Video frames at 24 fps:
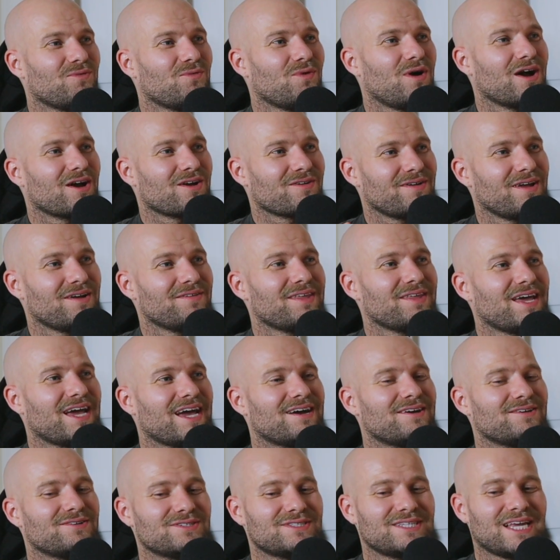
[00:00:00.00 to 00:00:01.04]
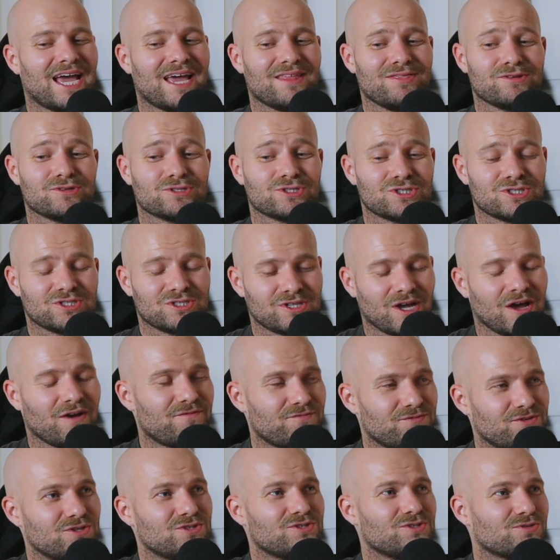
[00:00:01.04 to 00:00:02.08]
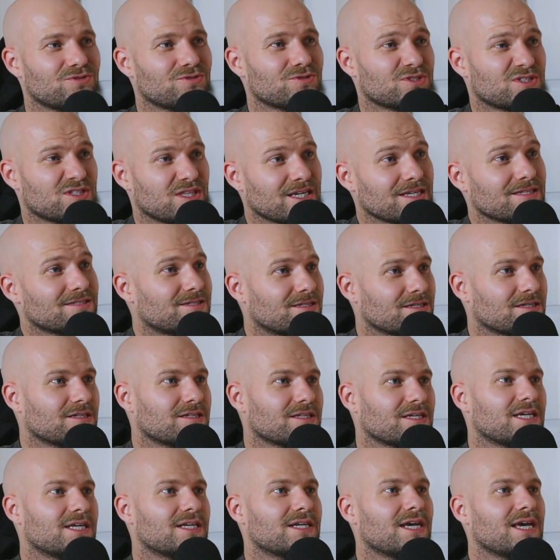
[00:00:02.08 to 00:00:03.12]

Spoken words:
walk around the house and there's stuff to do, there's things to clean,